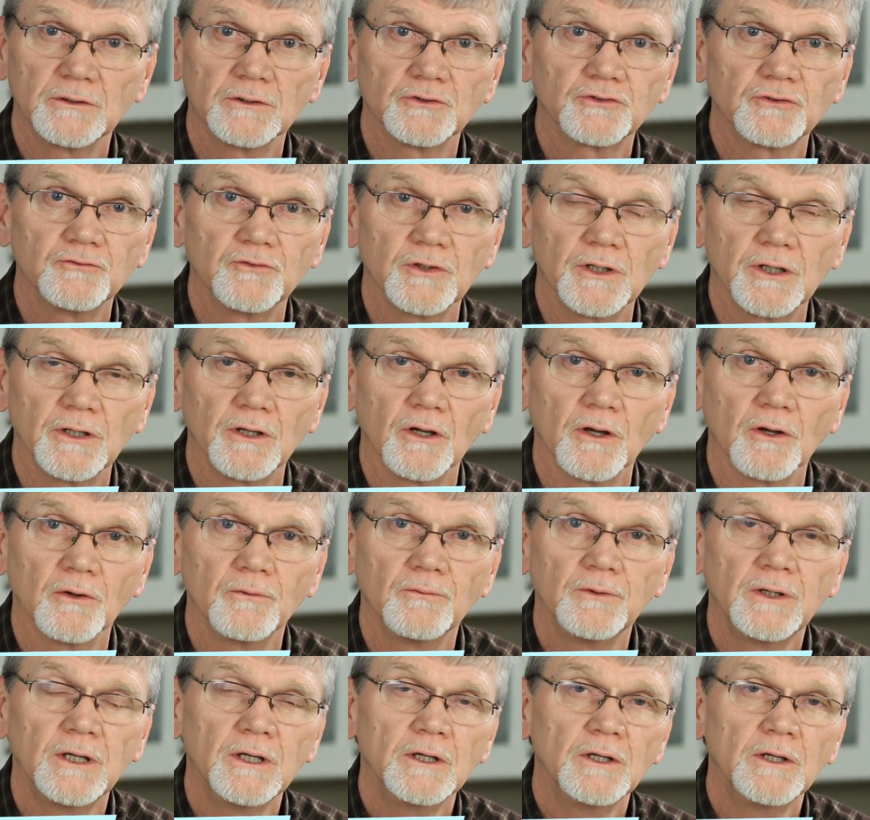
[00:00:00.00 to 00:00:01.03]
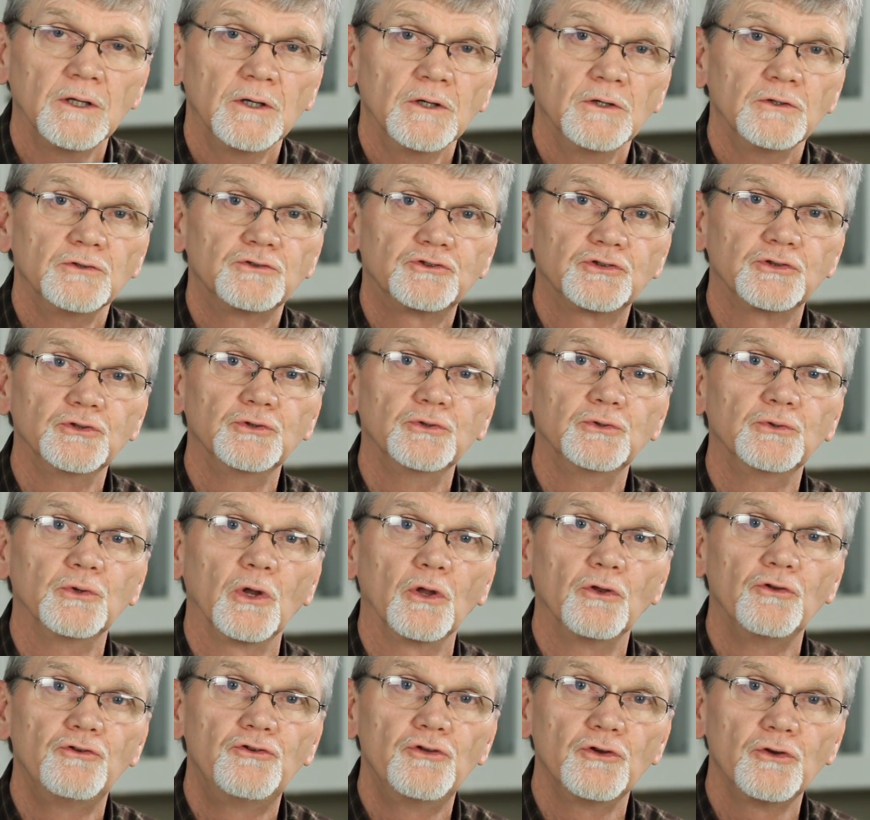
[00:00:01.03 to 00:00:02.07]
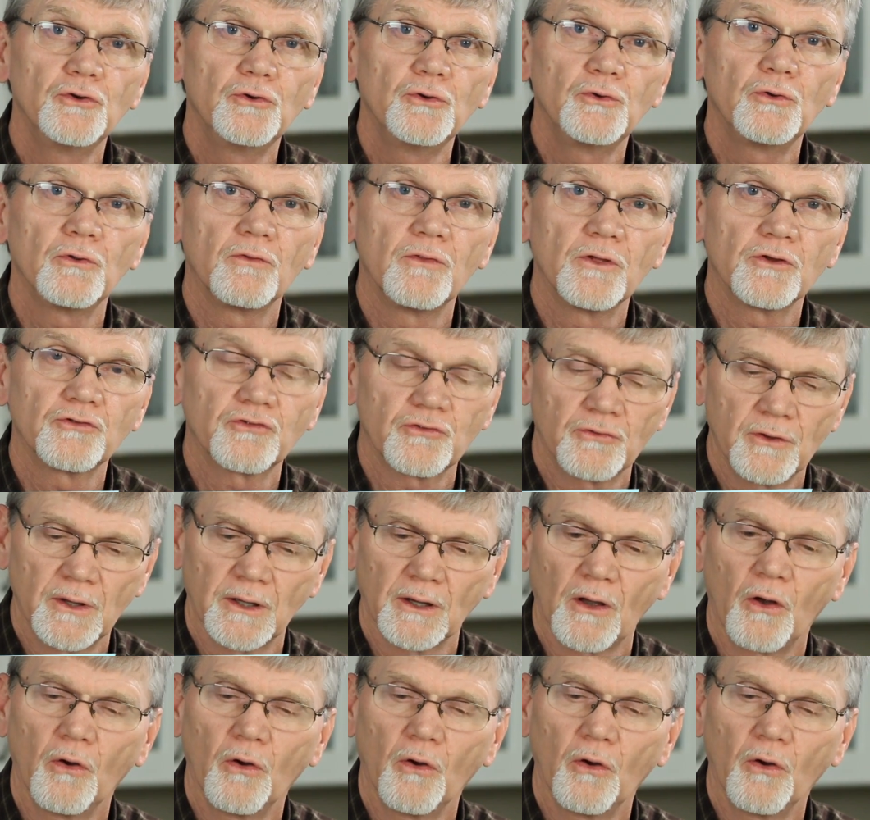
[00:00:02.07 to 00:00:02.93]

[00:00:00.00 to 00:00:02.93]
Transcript: this video to do this thing.